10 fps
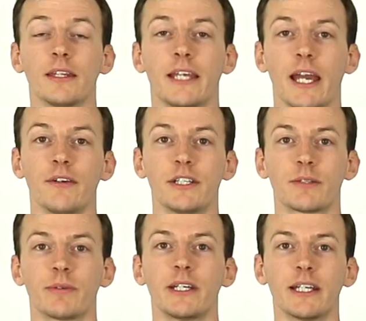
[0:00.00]
The Aries
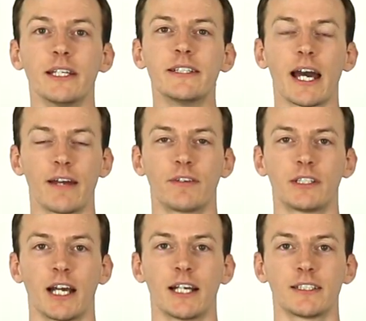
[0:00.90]
3 is
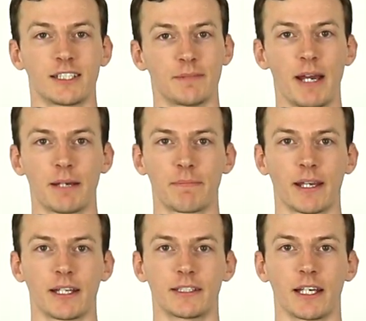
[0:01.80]
advertised as a
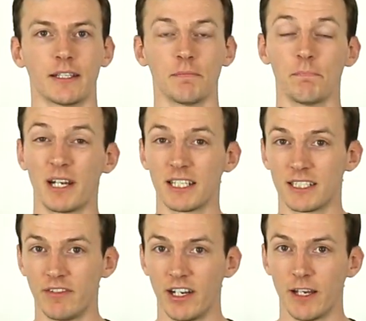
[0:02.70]
backpacking tent, but at
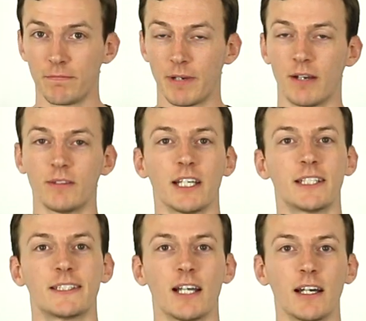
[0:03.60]
7.5 pounds,
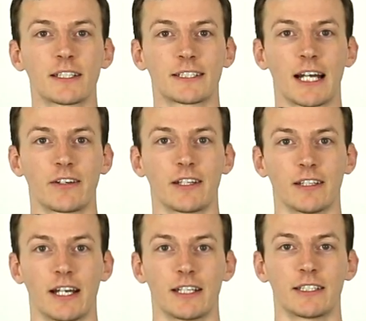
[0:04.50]
it's not exactly the
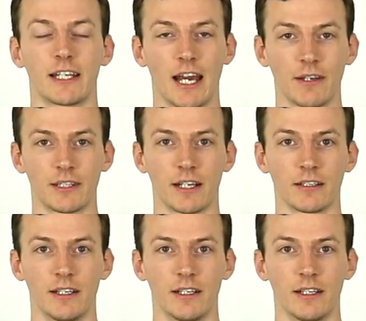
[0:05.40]
lightest tent out there.